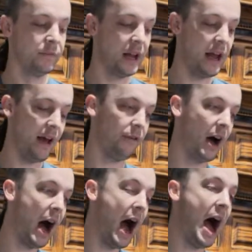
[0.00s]
If
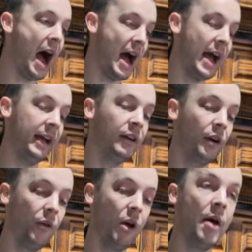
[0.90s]
I
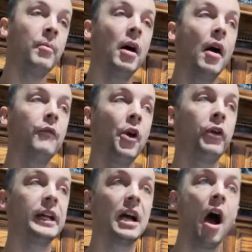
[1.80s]
am a
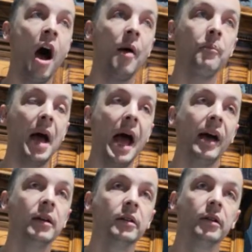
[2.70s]
very
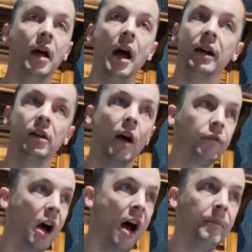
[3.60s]
I love
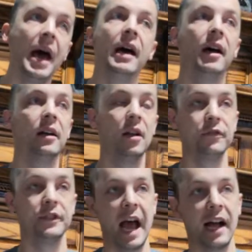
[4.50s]
combat, I love
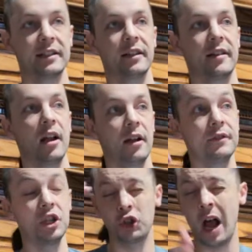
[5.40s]
tactics, I love
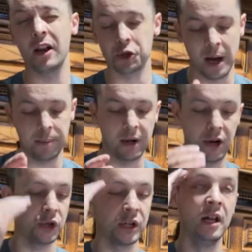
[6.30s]
to challenge my
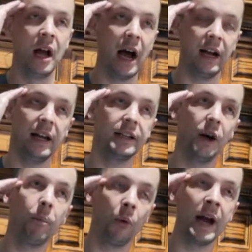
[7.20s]
players, I like to
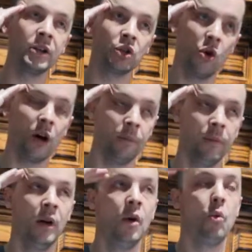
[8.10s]
brainstorm
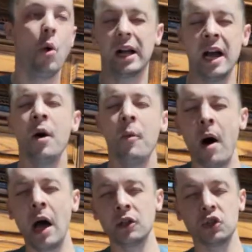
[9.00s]
what kind of
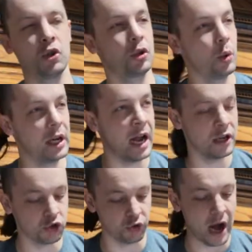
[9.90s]
monsters, what kind of
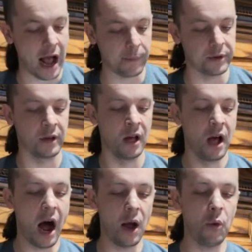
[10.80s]
traps
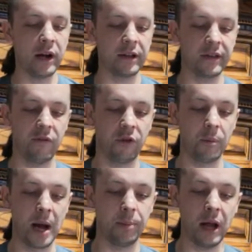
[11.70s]
I want to set for
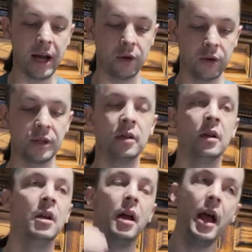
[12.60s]
my players,
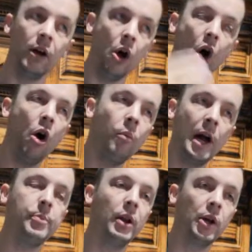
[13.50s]
and all my
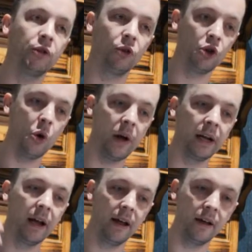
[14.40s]
players are doing
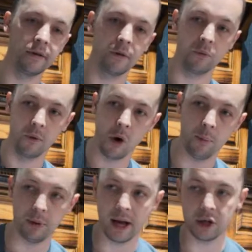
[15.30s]
is
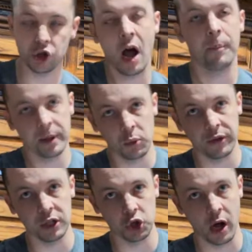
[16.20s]
role-play shopping with
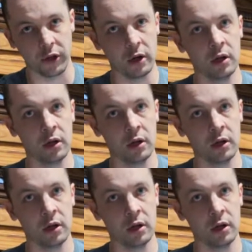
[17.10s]
each other,